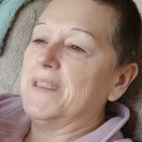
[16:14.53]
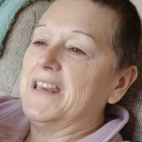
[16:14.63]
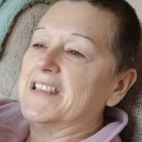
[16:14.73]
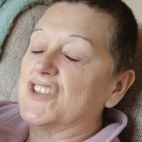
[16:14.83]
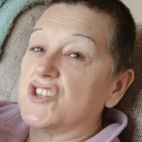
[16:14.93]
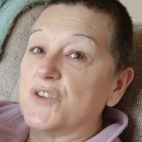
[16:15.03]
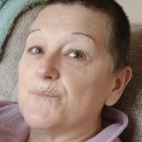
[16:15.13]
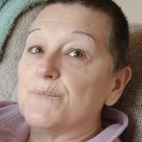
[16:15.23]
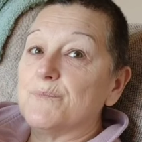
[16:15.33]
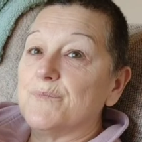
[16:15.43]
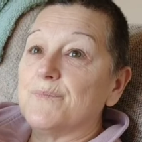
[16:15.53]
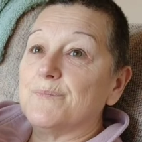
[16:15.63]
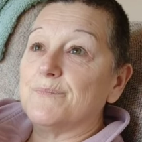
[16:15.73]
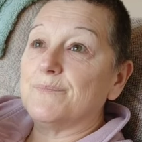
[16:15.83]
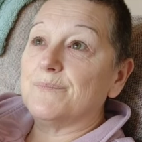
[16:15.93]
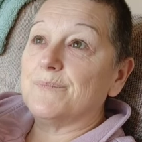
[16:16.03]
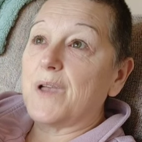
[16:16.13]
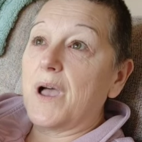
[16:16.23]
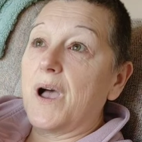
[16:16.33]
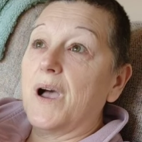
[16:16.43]
I mean is
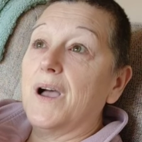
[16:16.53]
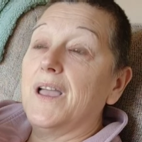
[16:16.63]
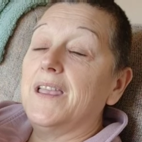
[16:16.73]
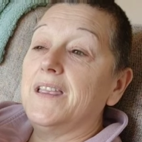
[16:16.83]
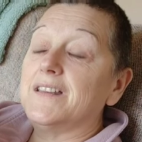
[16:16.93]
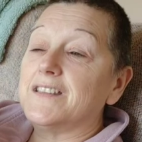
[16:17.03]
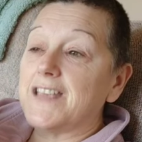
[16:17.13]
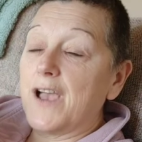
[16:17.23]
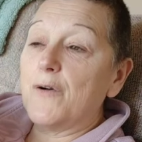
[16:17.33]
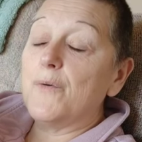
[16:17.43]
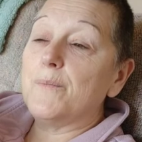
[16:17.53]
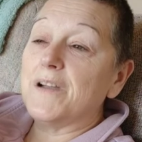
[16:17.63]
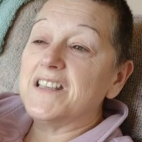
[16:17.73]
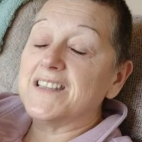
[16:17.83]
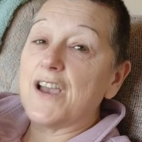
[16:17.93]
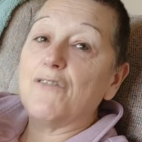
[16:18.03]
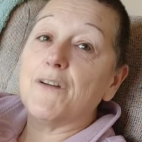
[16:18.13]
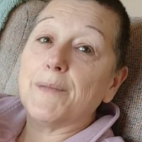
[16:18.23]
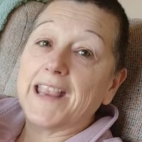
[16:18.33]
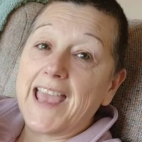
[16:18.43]
I tell myself
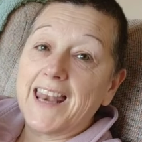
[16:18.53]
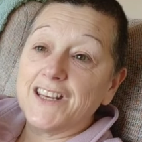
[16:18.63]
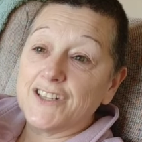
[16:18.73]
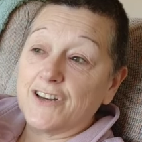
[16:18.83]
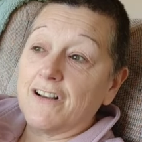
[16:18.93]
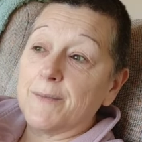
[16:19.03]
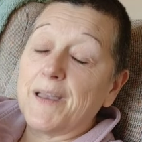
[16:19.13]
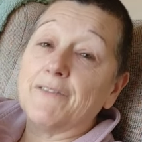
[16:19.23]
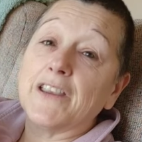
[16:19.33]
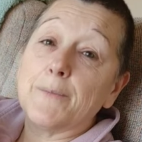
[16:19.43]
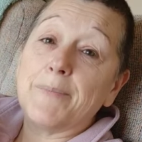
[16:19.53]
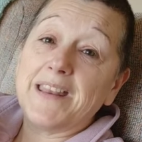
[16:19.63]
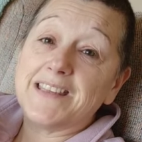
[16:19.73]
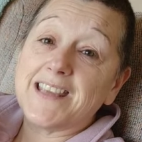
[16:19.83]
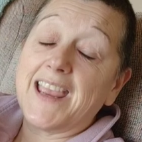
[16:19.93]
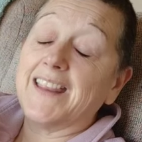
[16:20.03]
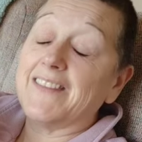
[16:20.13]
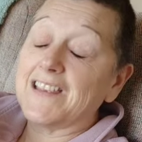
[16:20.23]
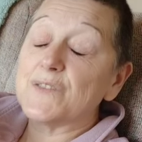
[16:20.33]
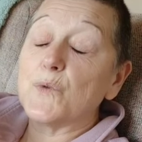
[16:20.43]
on my calendar I'm having a bed day, and
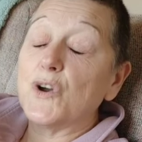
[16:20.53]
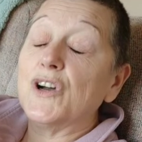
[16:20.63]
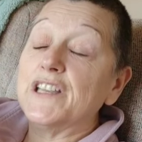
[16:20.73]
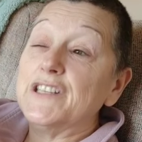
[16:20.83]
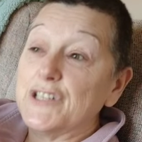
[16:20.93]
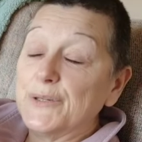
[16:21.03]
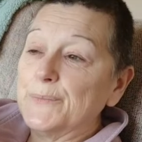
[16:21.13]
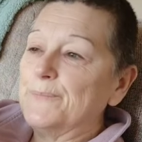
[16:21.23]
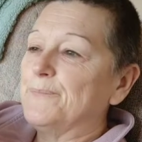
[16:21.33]
that's what I do.